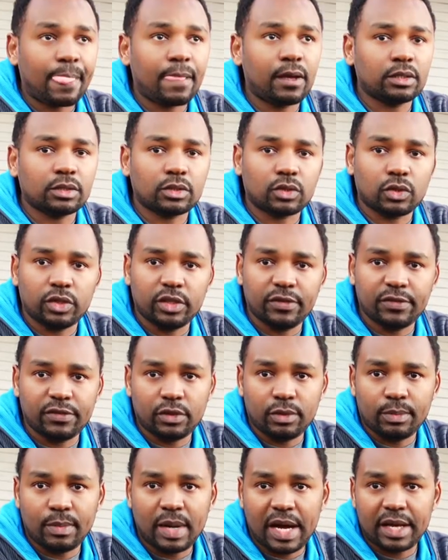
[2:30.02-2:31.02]
So if
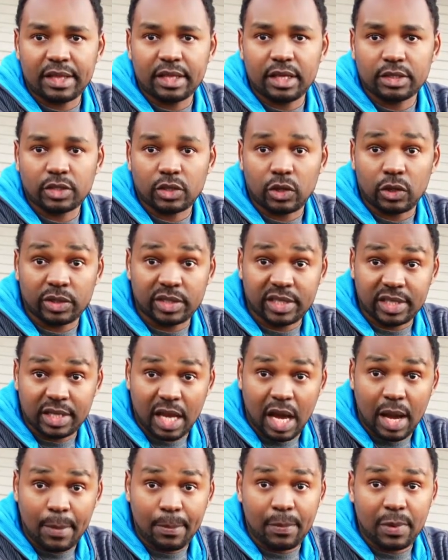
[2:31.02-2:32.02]
you buy this on
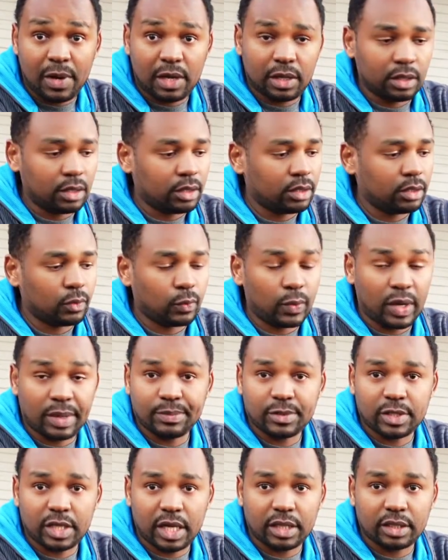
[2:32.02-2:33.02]
Snap
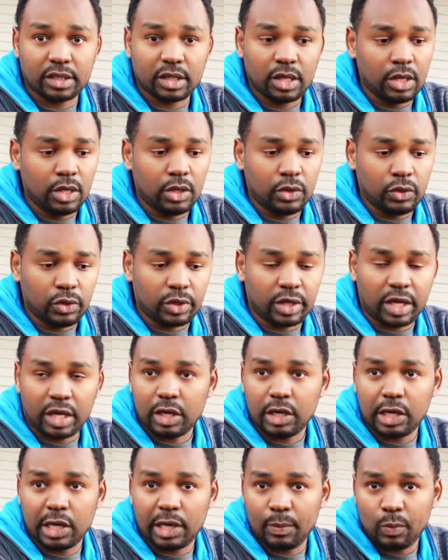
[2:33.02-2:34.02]
website, you can
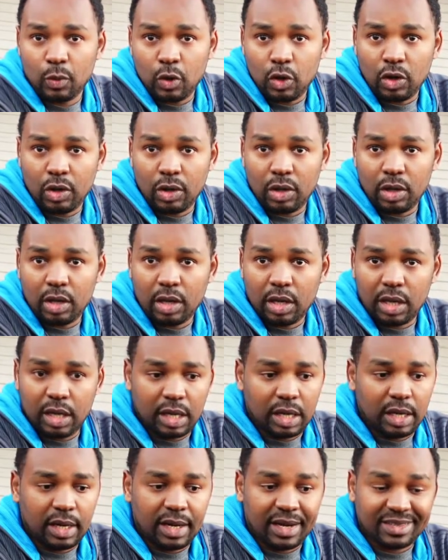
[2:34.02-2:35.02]
get more
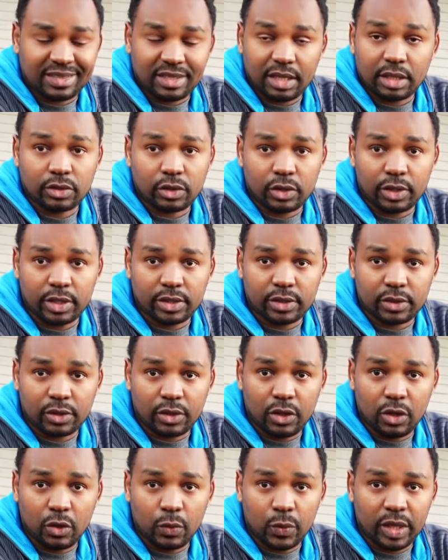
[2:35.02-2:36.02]
accessories to
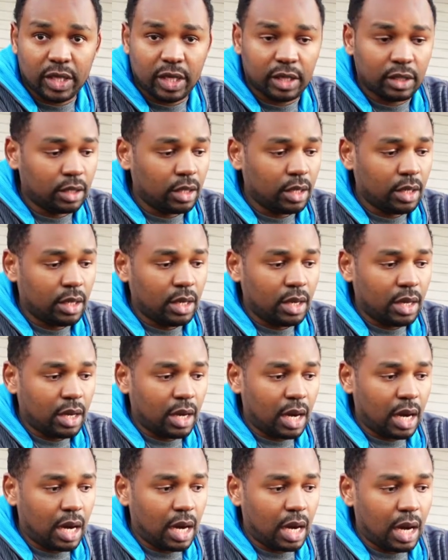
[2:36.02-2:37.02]
go with it.
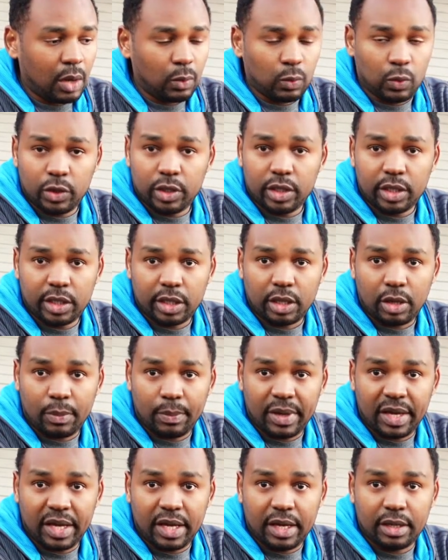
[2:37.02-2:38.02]
I would
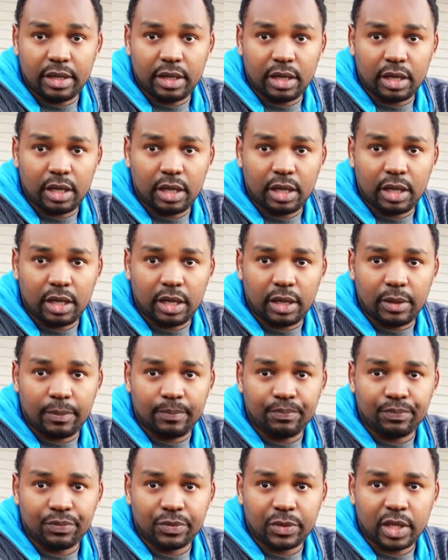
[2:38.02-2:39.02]
recommend a
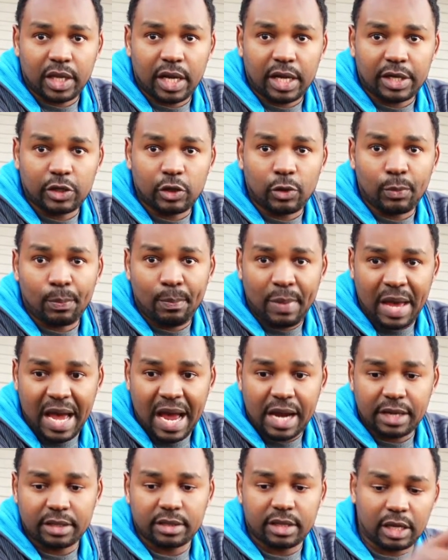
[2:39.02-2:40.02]
little
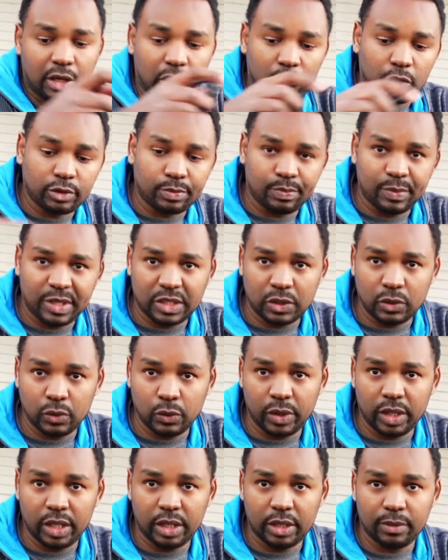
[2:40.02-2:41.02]
pad that goes
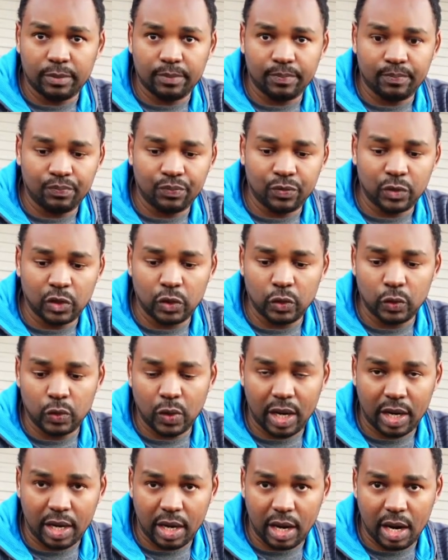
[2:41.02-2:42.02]
between
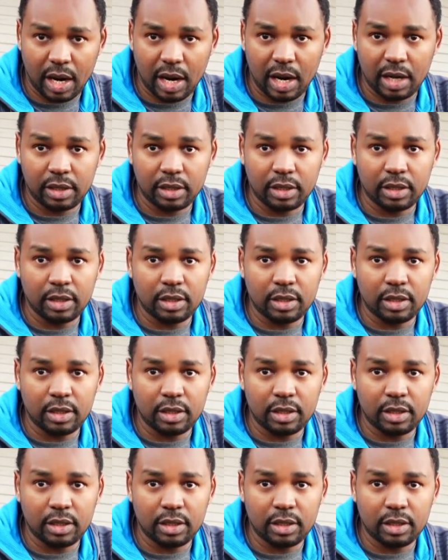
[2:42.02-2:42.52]
your car